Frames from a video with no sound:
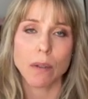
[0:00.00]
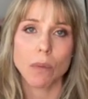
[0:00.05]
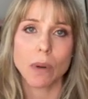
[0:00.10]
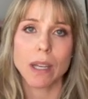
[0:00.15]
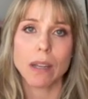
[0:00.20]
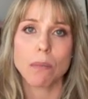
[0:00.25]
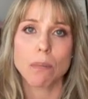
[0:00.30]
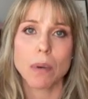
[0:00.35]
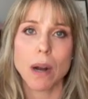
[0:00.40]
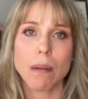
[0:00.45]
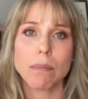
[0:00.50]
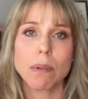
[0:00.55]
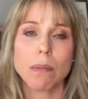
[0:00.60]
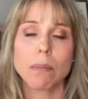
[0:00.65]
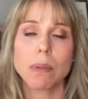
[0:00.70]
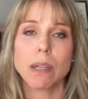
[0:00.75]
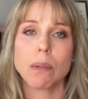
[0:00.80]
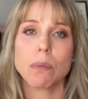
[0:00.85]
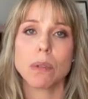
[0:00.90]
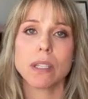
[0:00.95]
We
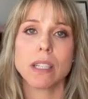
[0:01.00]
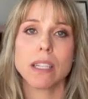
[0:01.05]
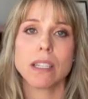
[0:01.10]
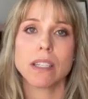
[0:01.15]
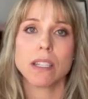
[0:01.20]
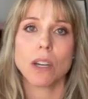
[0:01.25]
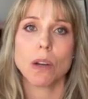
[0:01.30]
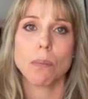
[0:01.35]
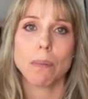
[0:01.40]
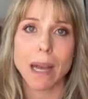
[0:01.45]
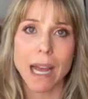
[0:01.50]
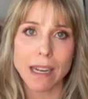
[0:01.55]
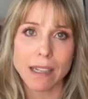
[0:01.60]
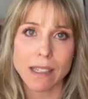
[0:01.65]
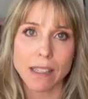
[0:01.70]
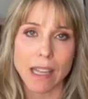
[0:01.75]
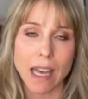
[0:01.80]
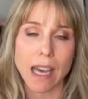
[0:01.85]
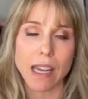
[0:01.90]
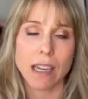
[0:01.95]
probably will need to go back to
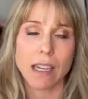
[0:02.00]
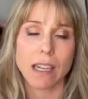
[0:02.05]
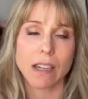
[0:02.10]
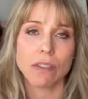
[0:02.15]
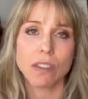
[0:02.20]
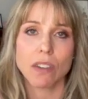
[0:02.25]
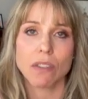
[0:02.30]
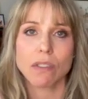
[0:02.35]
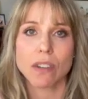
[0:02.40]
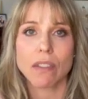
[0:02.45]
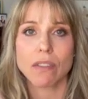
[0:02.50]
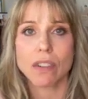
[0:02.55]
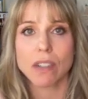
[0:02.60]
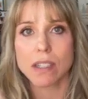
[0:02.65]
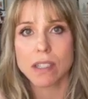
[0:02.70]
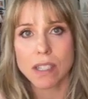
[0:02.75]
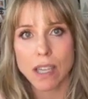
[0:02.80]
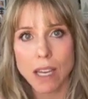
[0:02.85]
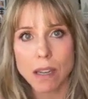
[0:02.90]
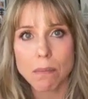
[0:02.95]
that. And if you've never
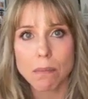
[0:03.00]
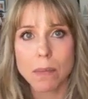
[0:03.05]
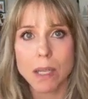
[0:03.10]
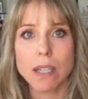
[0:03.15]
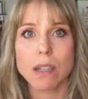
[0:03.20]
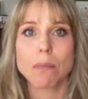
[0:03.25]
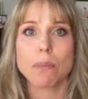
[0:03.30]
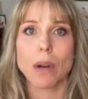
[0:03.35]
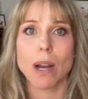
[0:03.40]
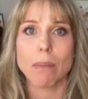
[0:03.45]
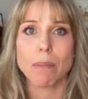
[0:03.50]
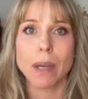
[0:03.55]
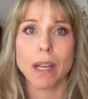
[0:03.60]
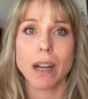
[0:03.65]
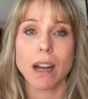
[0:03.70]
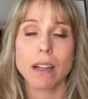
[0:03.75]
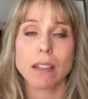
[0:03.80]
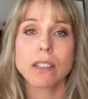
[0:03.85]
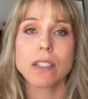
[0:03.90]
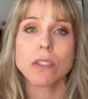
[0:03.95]
done meal prepping,
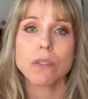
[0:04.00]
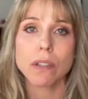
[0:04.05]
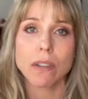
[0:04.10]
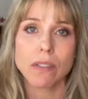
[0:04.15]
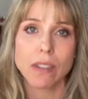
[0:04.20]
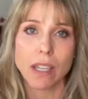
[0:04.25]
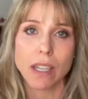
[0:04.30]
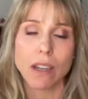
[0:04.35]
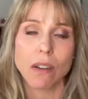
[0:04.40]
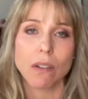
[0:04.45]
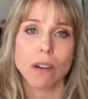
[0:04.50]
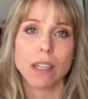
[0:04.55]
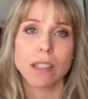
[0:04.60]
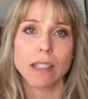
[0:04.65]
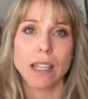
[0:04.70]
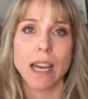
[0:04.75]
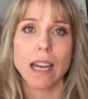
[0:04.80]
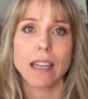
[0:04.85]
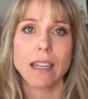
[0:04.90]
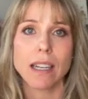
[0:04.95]
I'll do a video on
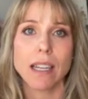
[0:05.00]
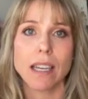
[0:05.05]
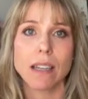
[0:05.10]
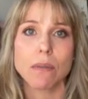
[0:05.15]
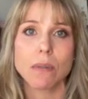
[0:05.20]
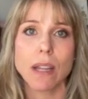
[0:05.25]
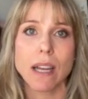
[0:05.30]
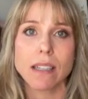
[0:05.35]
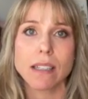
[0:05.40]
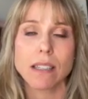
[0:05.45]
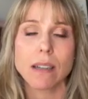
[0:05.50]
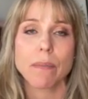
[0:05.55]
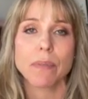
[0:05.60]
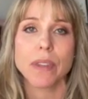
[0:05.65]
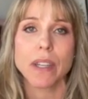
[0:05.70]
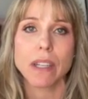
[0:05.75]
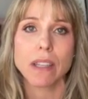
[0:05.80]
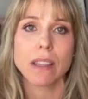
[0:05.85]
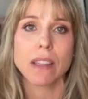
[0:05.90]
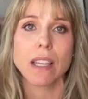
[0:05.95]
that. And that's
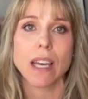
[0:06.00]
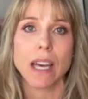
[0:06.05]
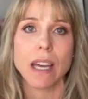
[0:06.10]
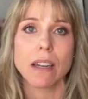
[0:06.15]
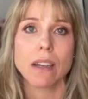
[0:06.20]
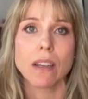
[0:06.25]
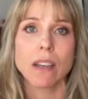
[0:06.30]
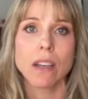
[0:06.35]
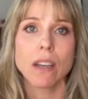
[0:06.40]
something that